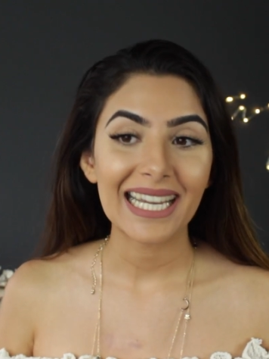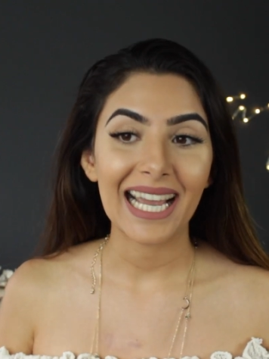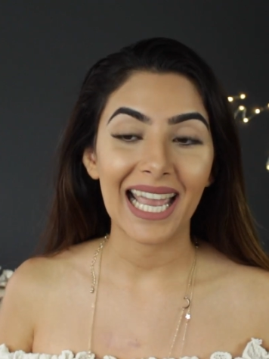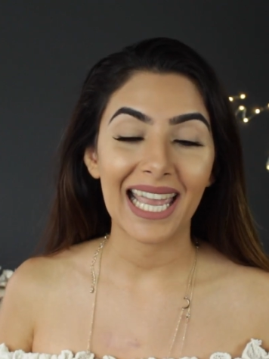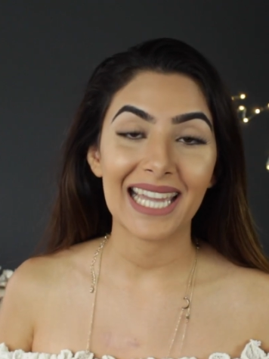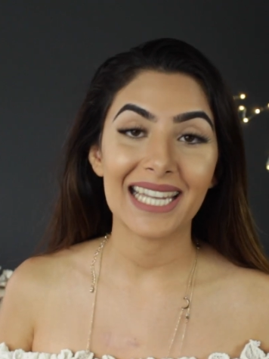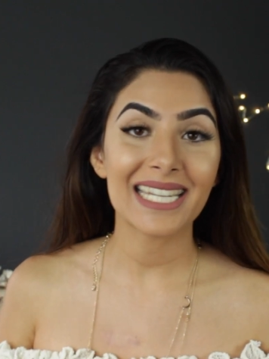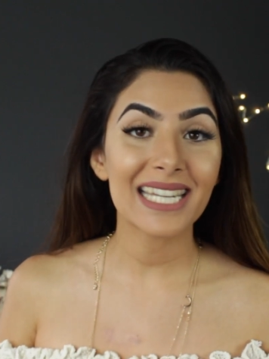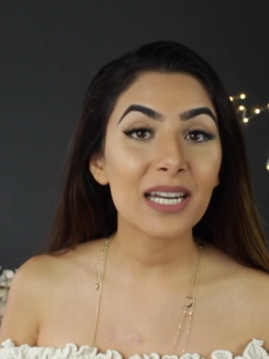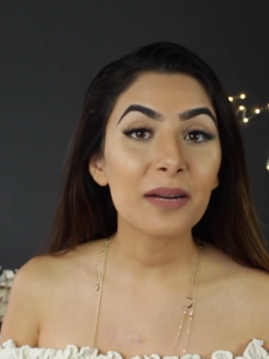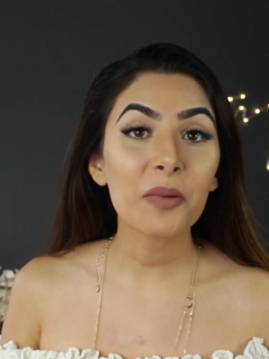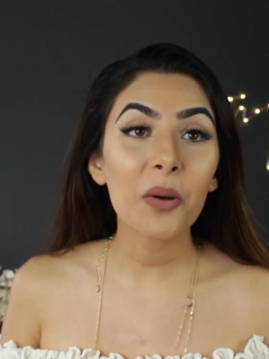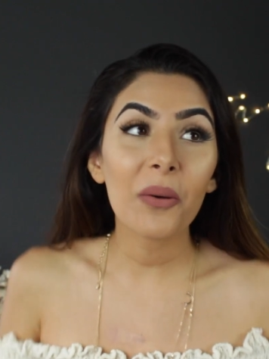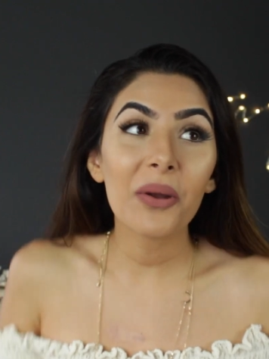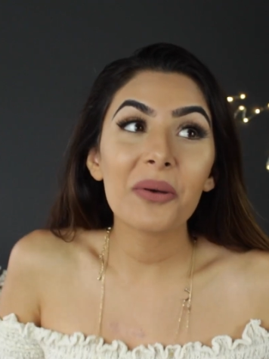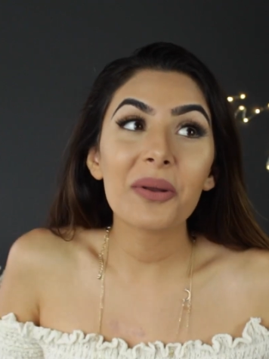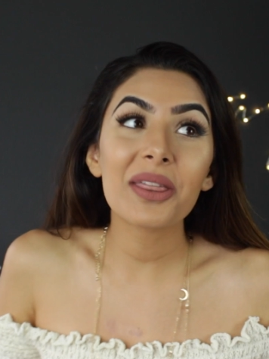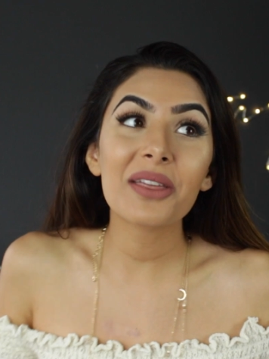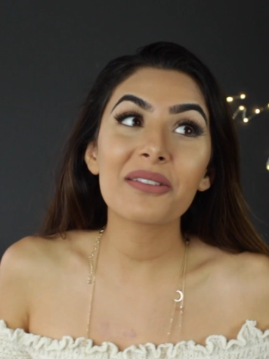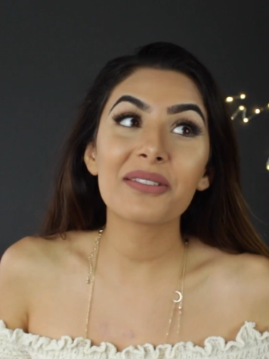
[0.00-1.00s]
I ended up
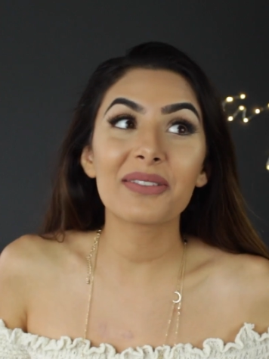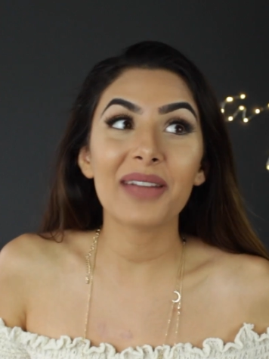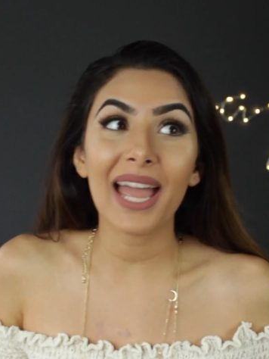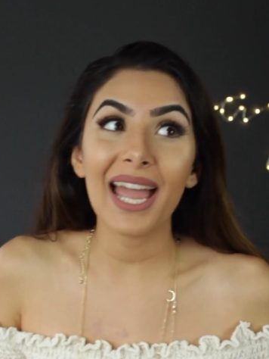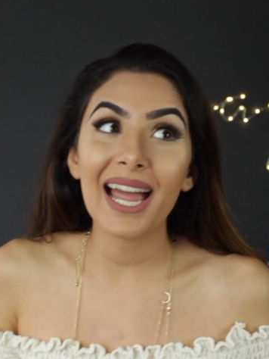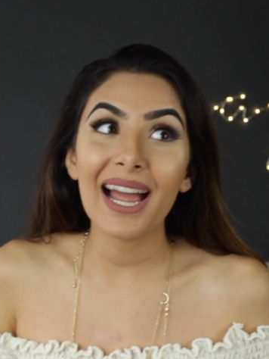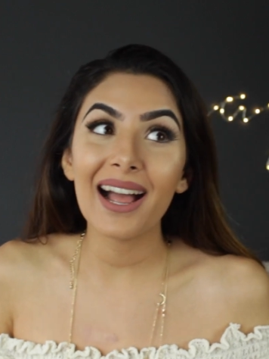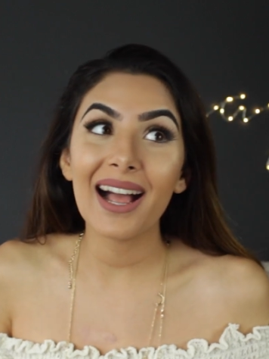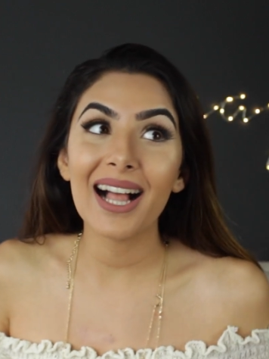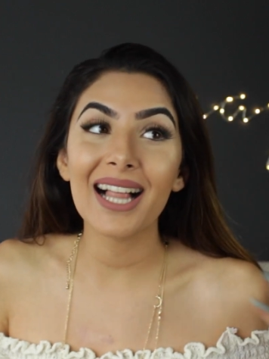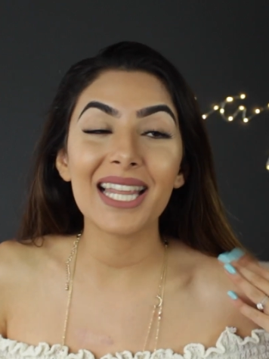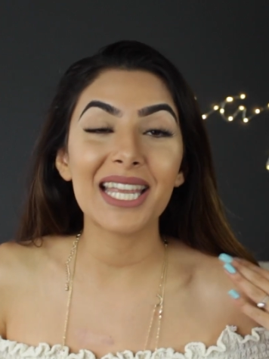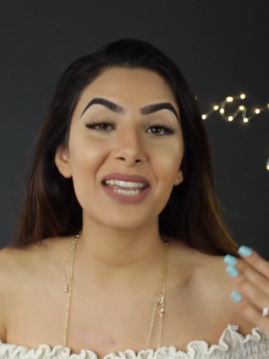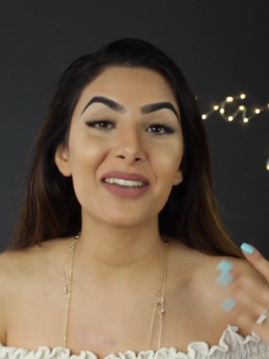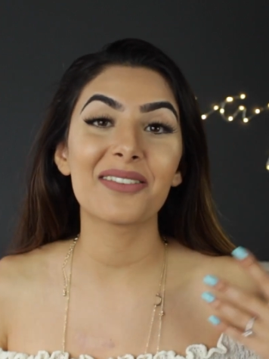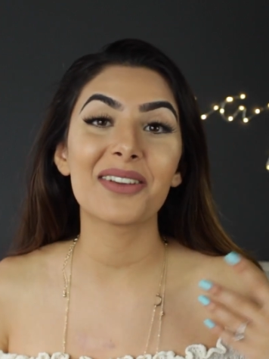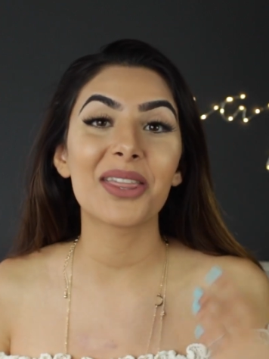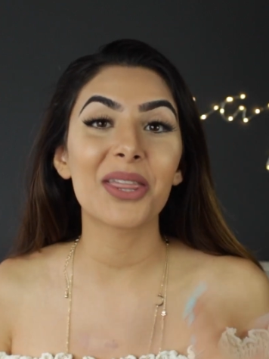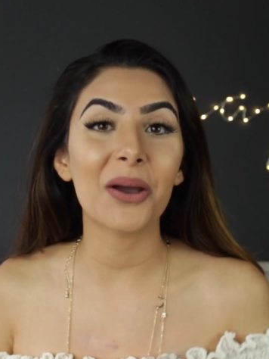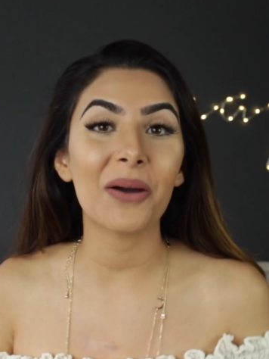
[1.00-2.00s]
going with a veil,
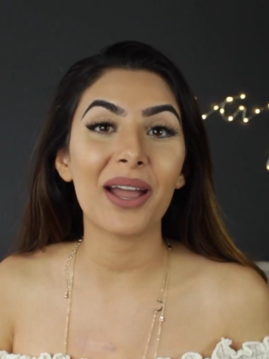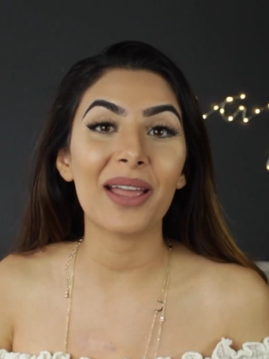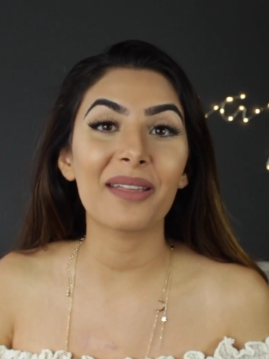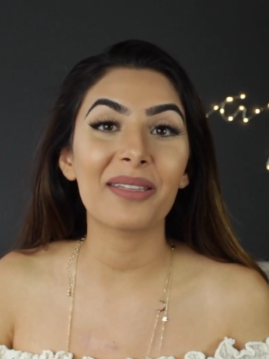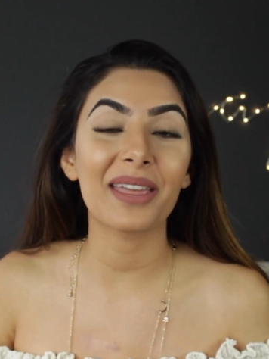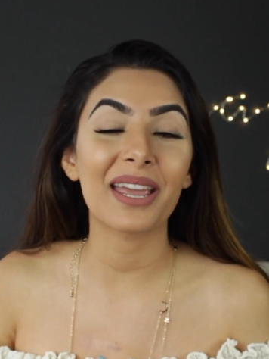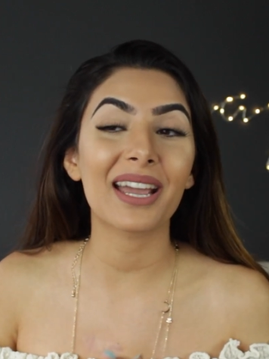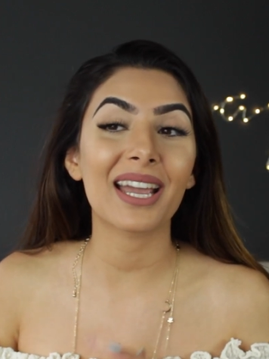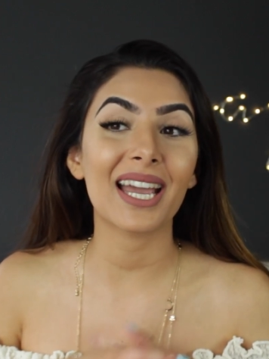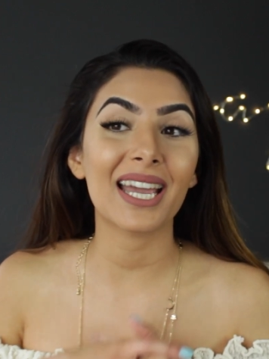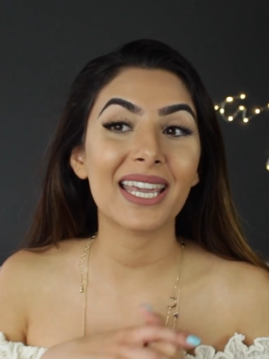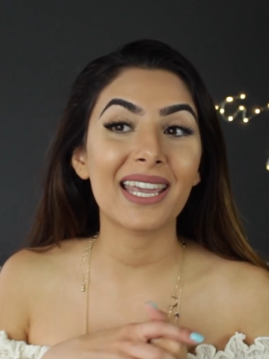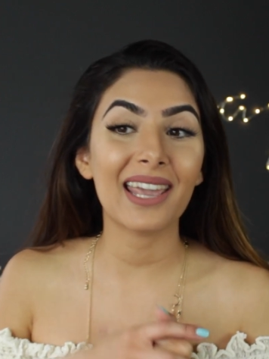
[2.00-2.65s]
even though I think a